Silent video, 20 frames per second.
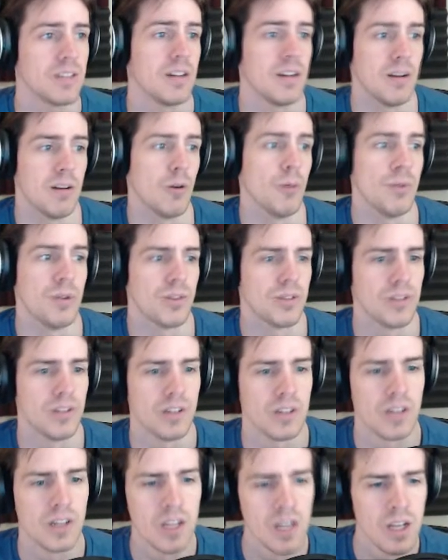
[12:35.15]
I, I, oatmeal's
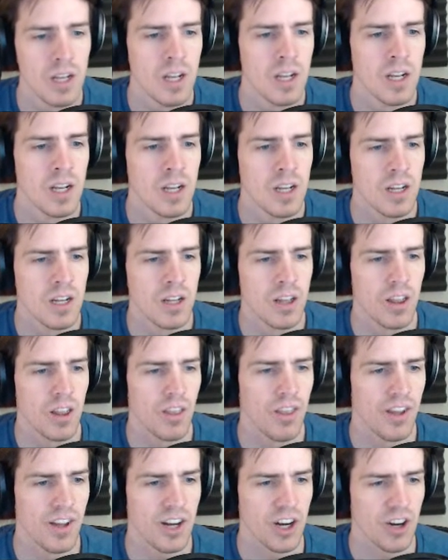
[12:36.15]
good.
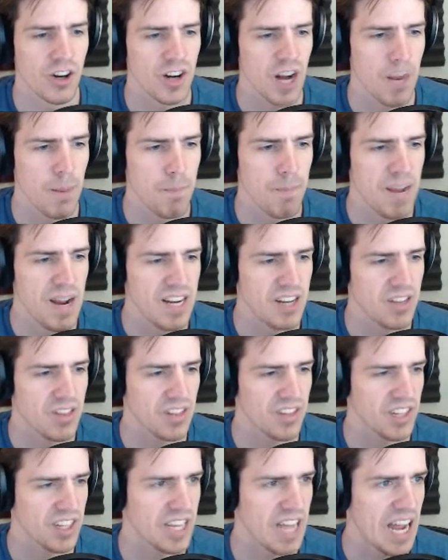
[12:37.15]
There, I made it.
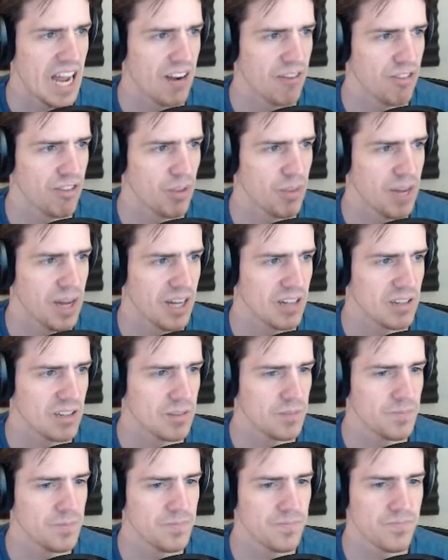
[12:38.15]
That's like half the
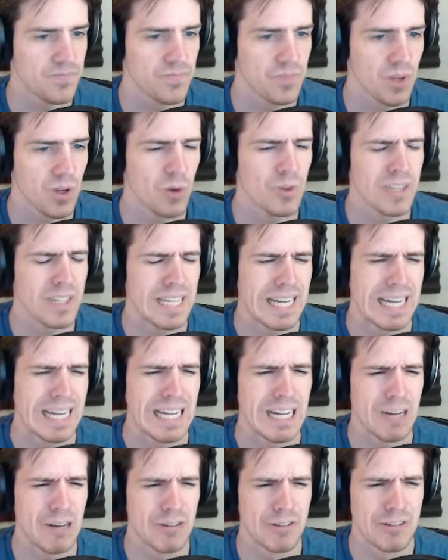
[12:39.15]
battle. Only
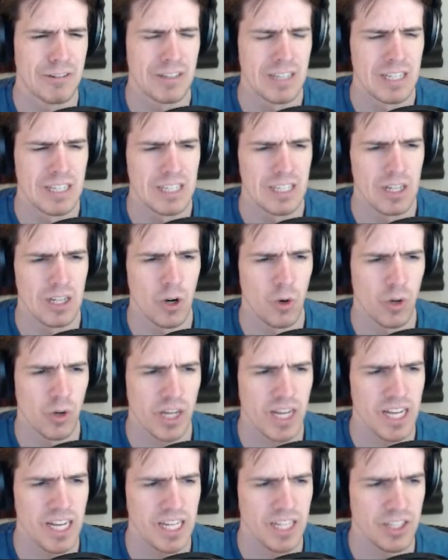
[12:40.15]
half.
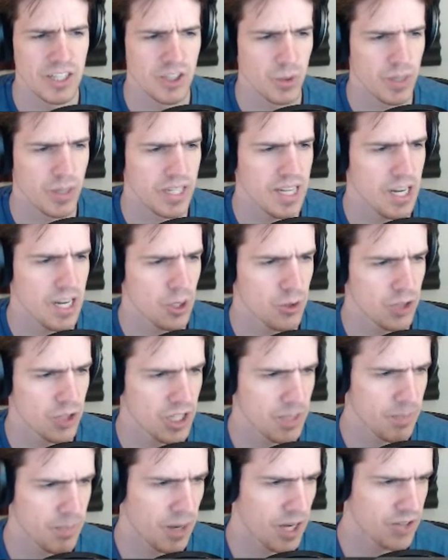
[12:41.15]
Okay, so I can't use
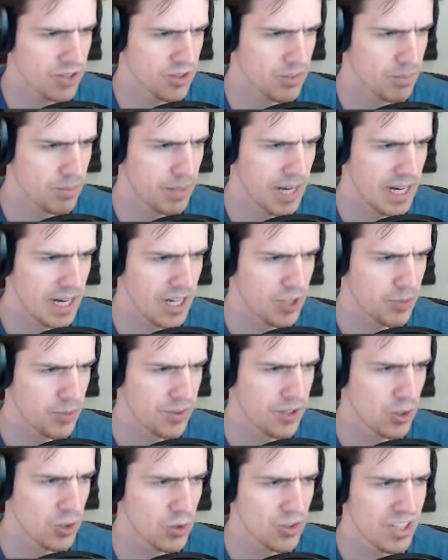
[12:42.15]
any pots and pans
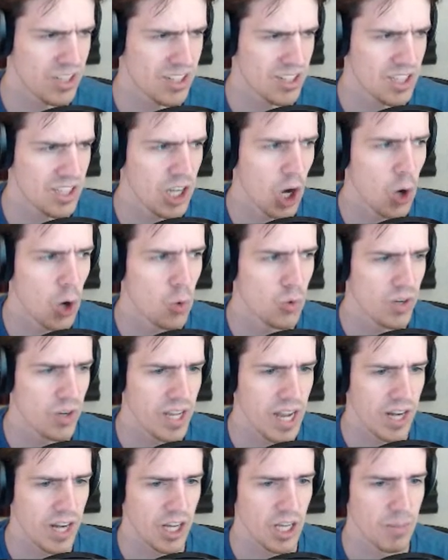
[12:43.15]
because I don't technically
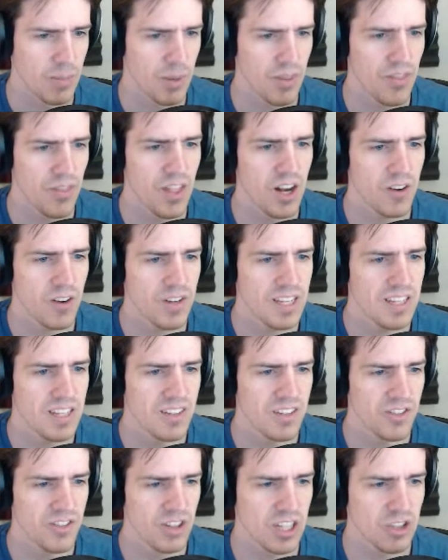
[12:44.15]
own any, but there
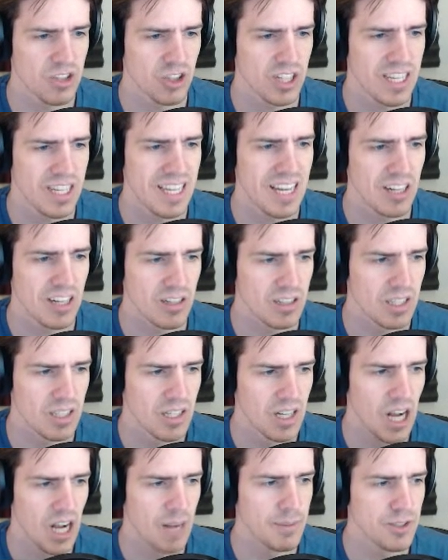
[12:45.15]
is this electric kettle.
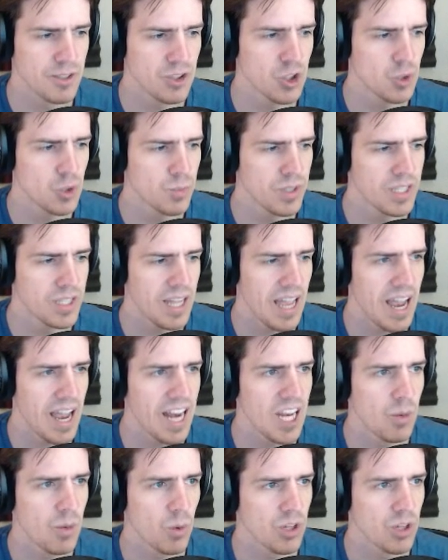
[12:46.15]
I'm assuming
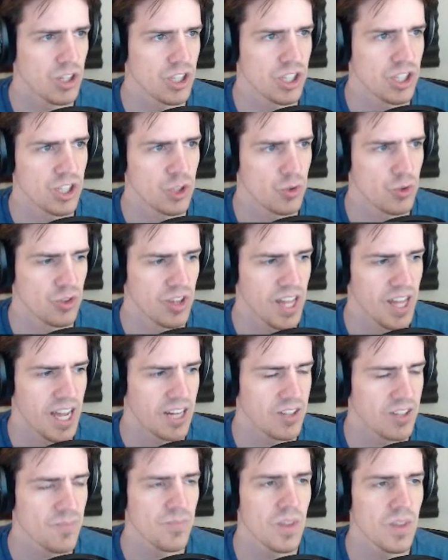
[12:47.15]
anyone can use
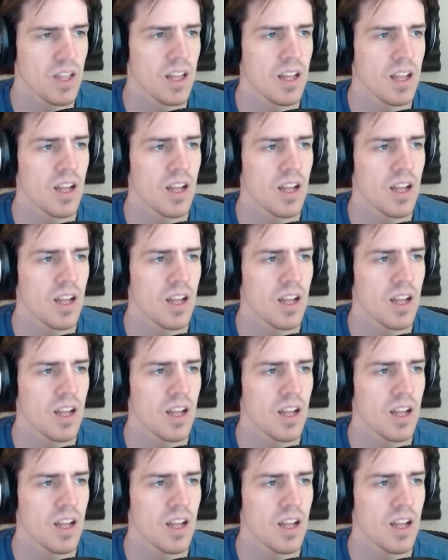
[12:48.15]
that.